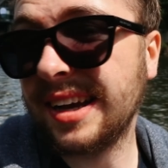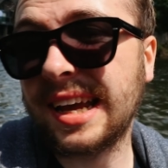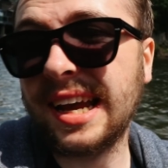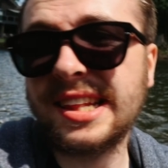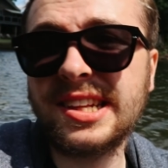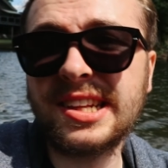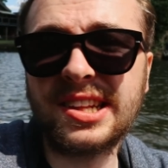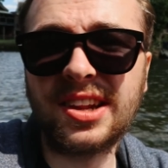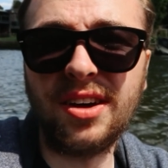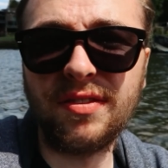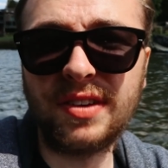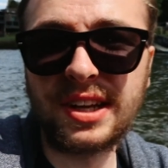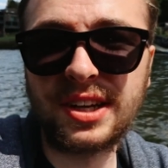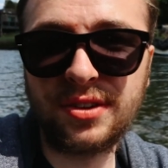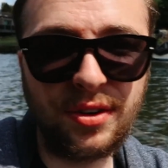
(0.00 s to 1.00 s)
Guess this
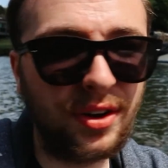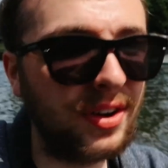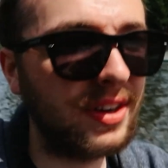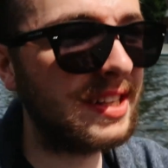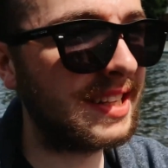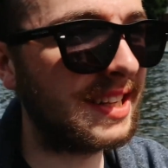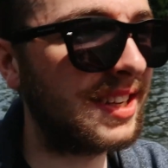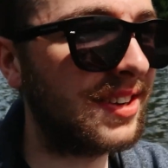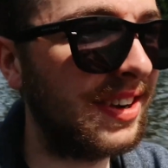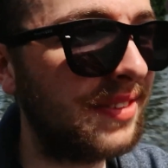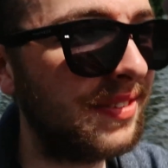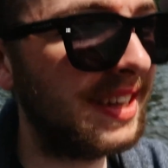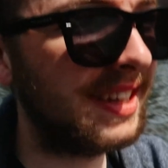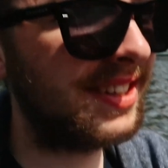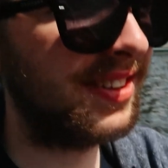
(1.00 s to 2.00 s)
lovely cruise is a great
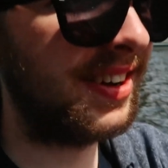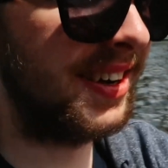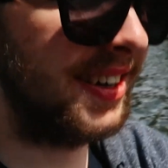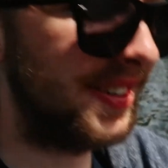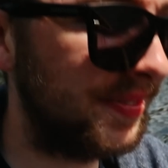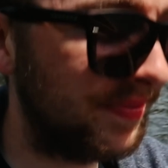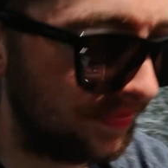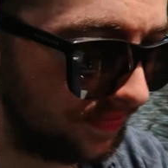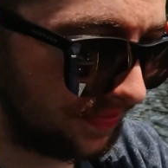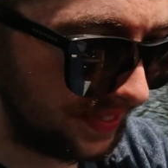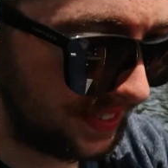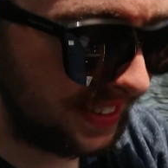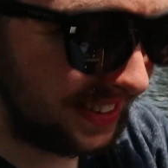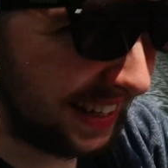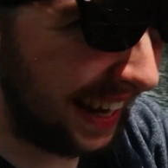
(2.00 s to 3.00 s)
way to
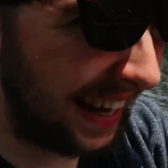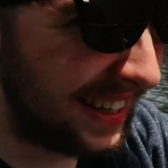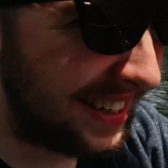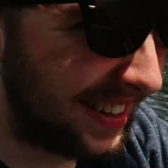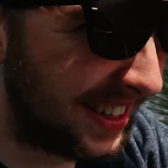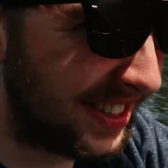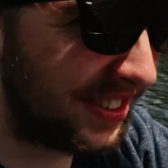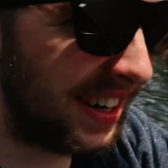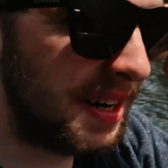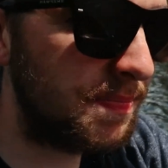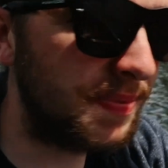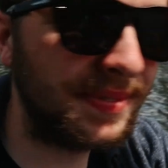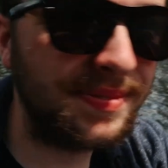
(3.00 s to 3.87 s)
end the trip.